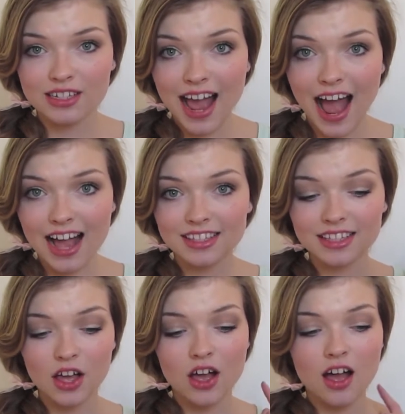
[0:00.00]
on task.
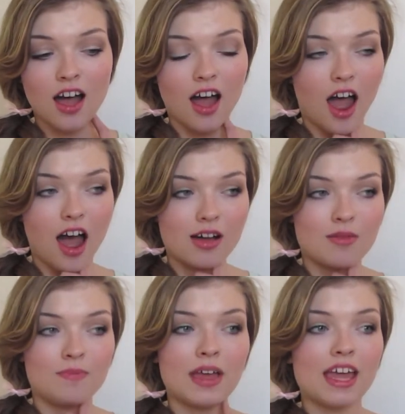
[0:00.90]

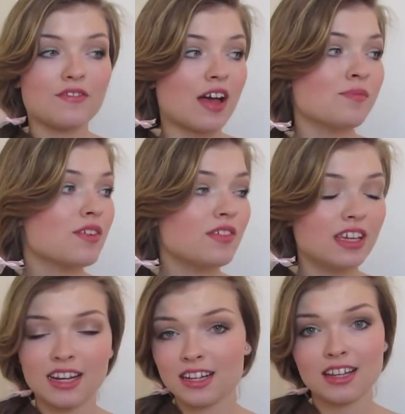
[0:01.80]
Um, if I'm
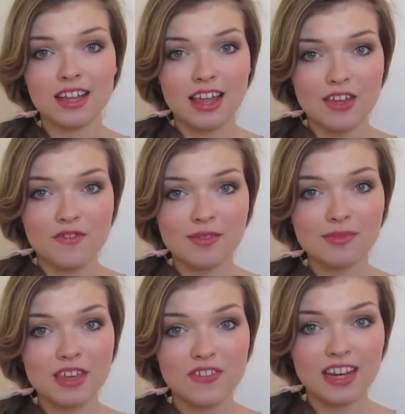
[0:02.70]
giving an, if
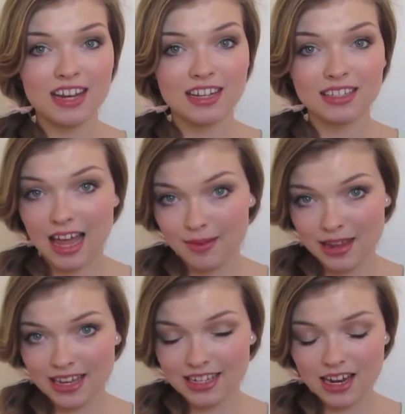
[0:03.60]
I'm given an
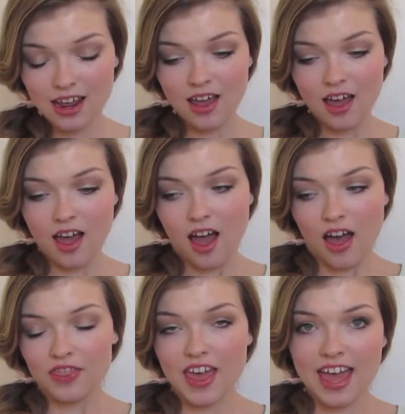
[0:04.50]
assignment
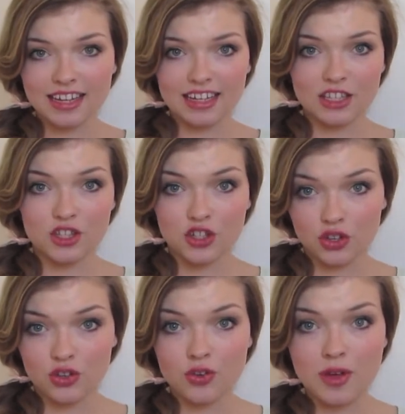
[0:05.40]
that is
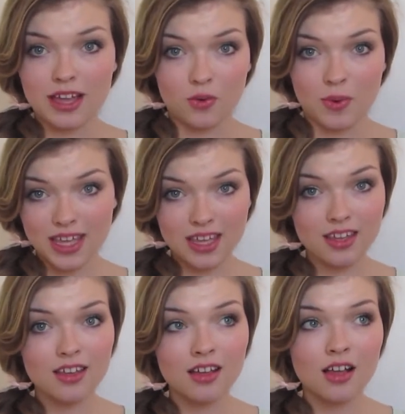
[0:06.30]
due in a
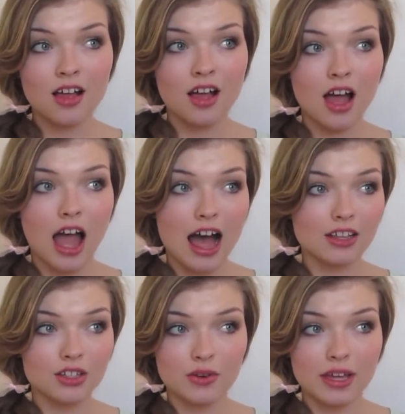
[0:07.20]
week,
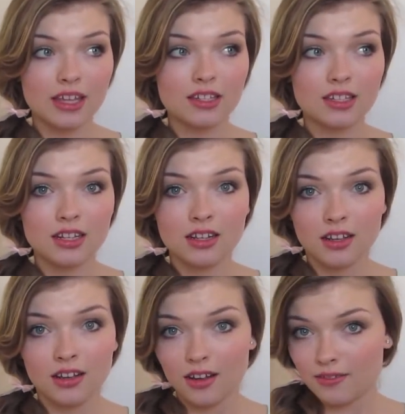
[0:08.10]
I'll do it
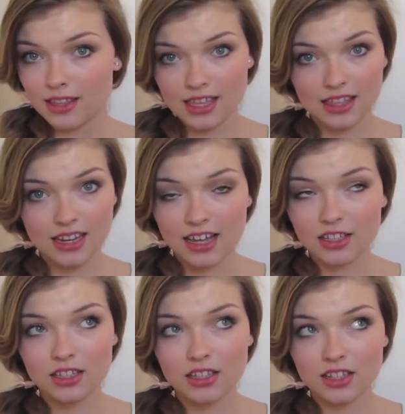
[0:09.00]
within the
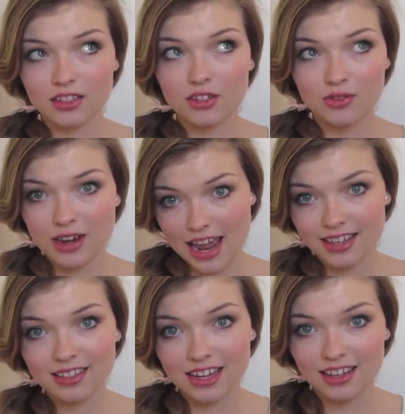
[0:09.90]
next two
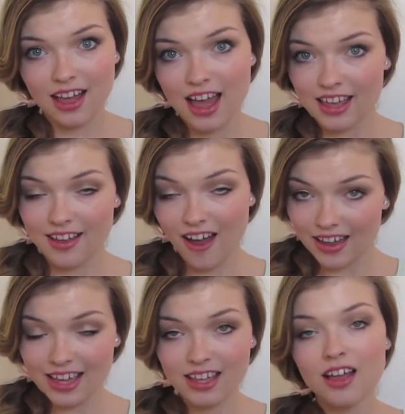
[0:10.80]
days that it, I
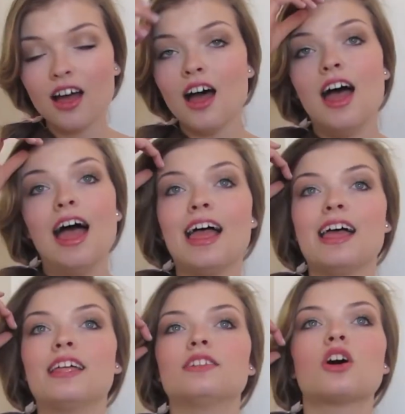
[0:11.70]
got it,
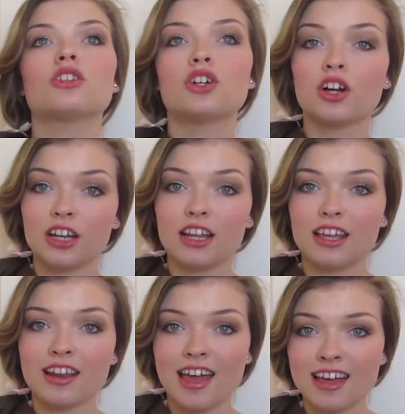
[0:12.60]
and I'll turn it
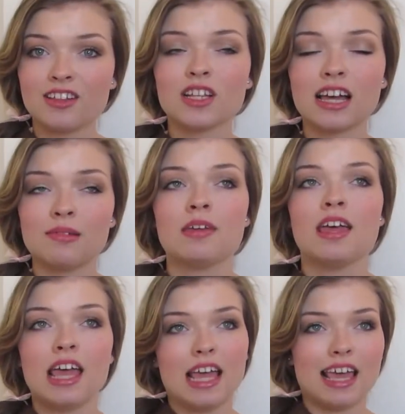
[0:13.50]
in ahead of time.
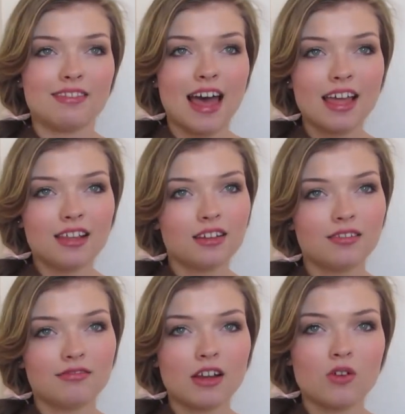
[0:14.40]
And that
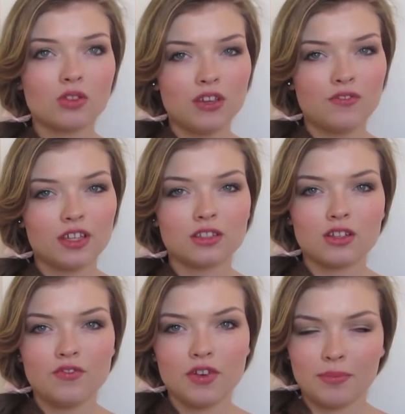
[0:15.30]
not only feels
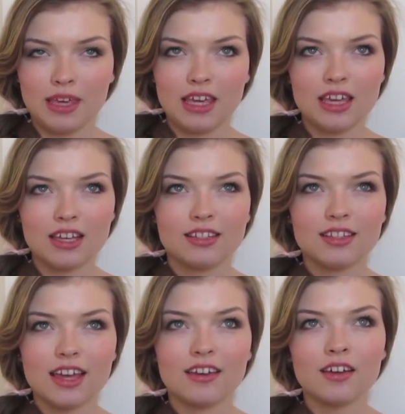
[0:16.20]
good for me,
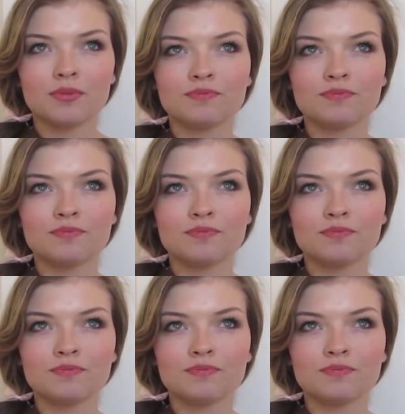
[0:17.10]
it's like